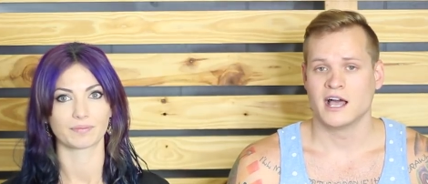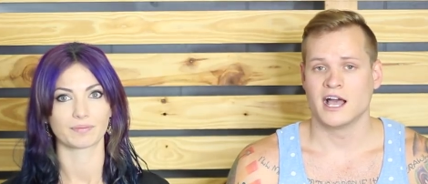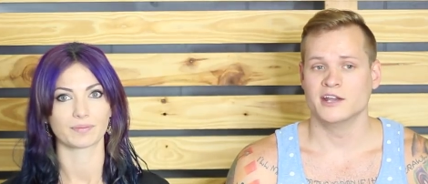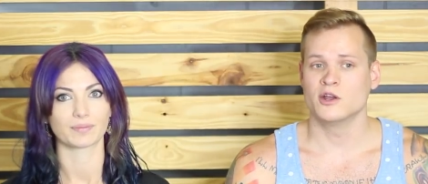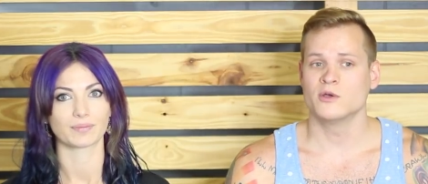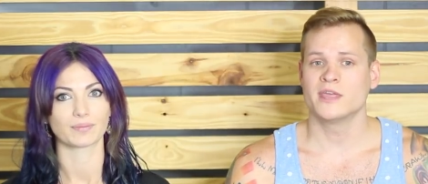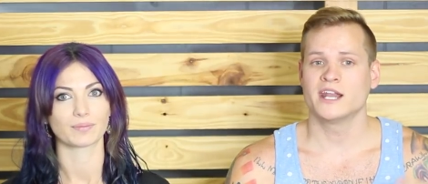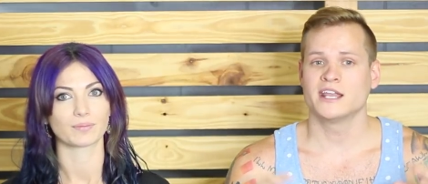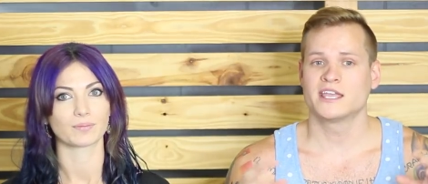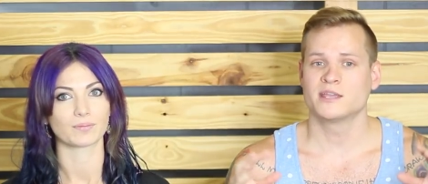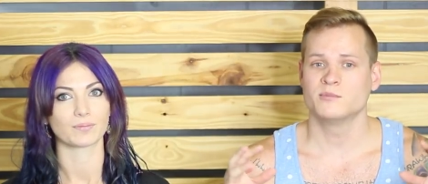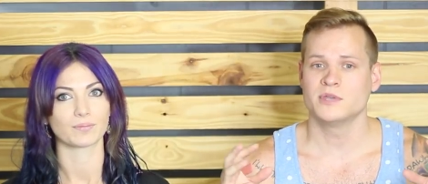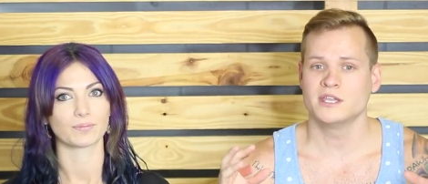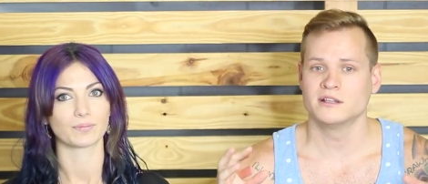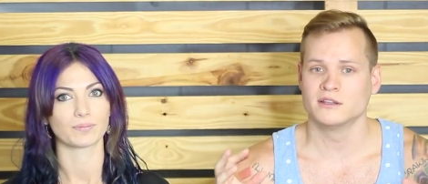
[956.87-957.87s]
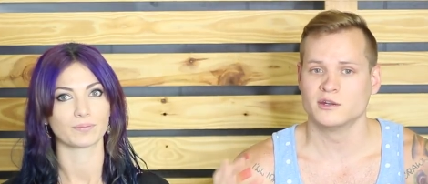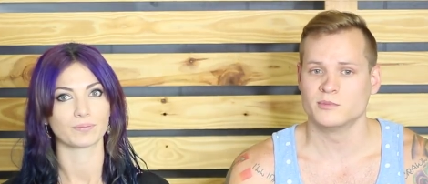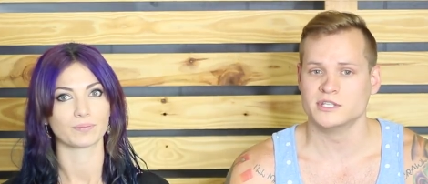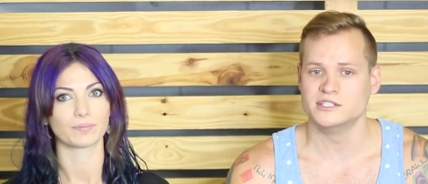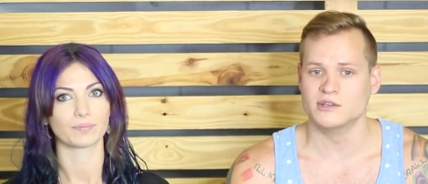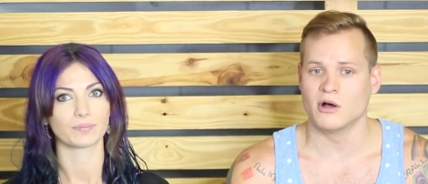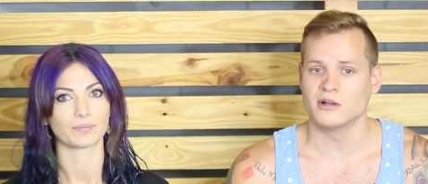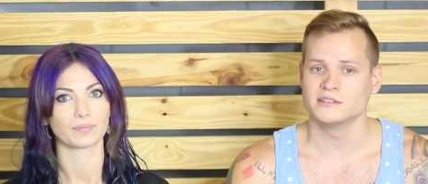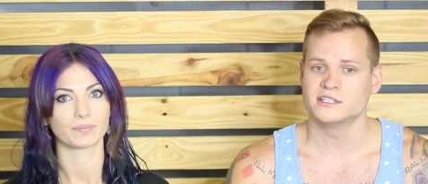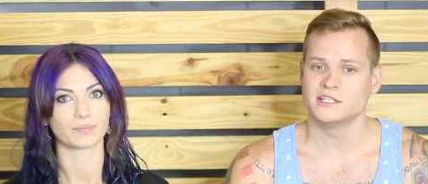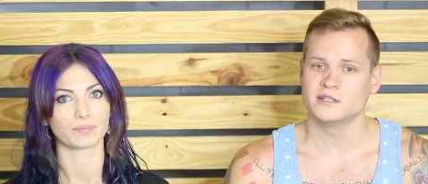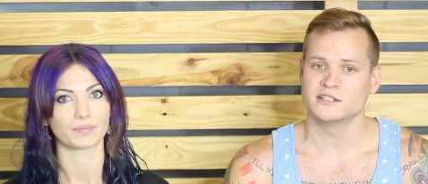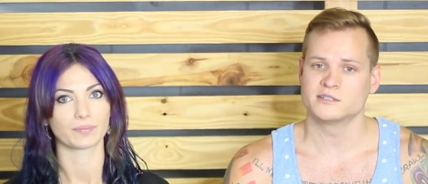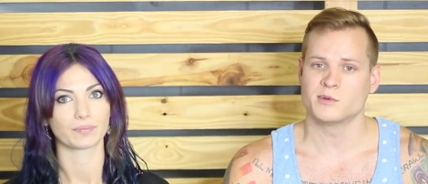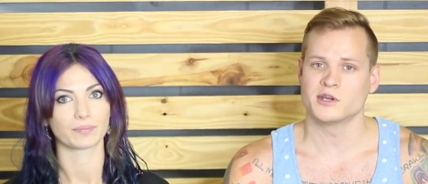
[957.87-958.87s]
Speaker 1: I know that it can be a little bit
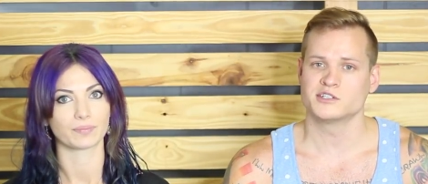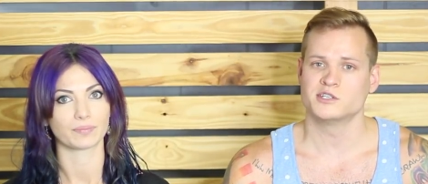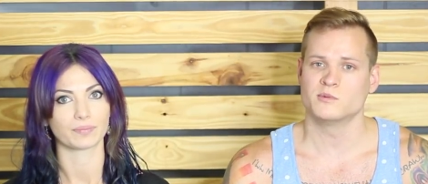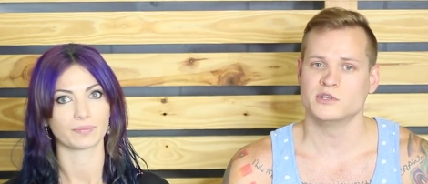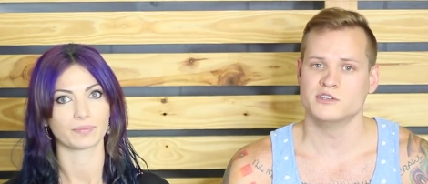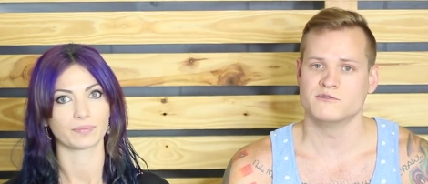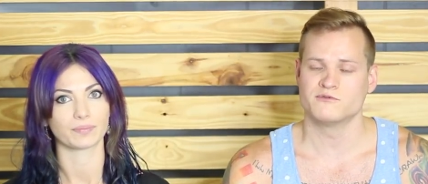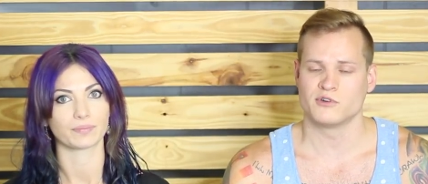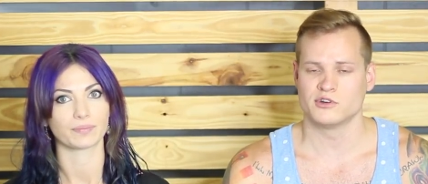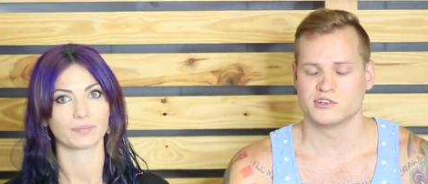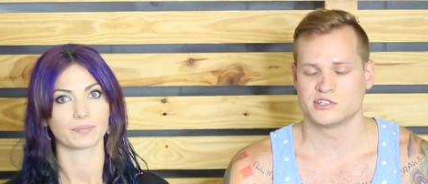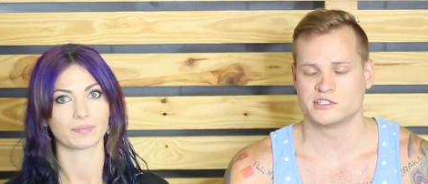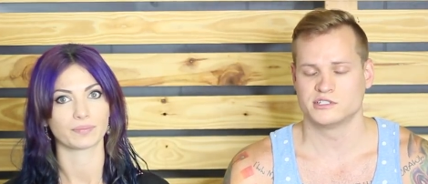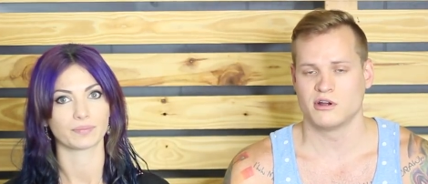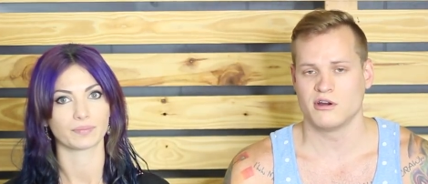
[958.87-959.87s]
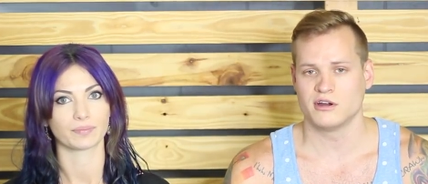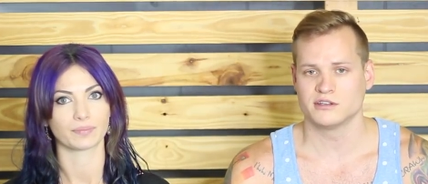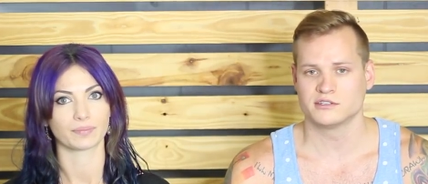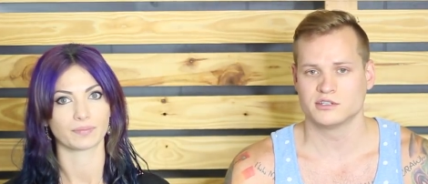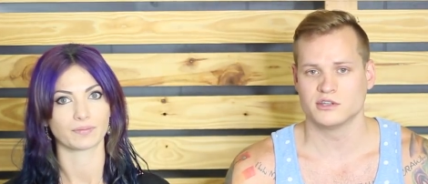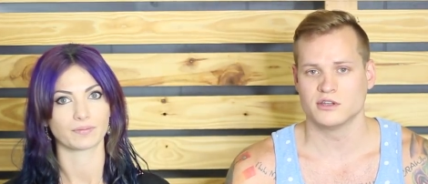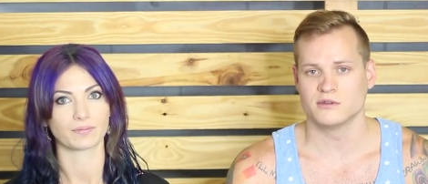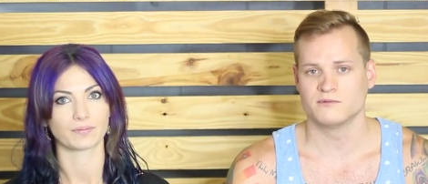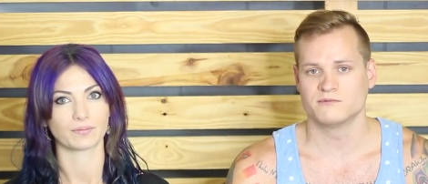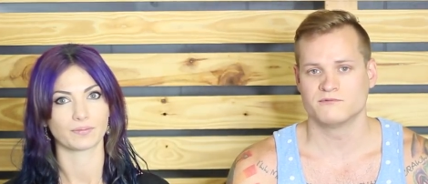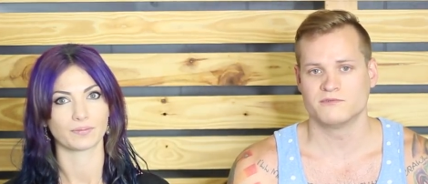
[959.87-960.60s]
daunting, especially when you first start to